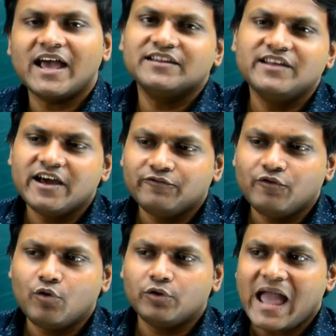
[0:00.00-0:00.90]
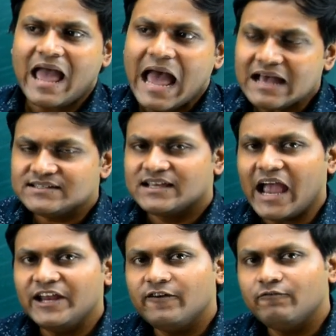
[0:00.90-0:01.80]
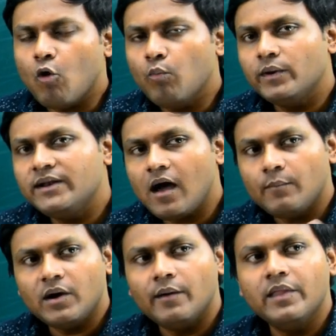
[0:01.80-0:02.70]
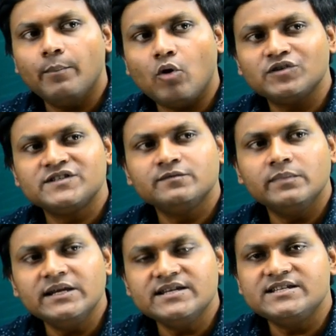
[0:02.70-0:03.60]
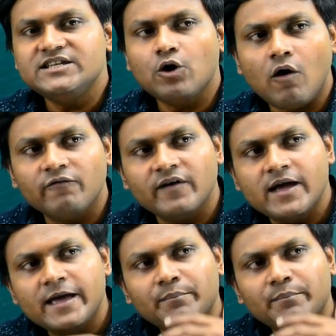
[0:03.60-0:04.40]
and therefore has kind of opened up the possibility of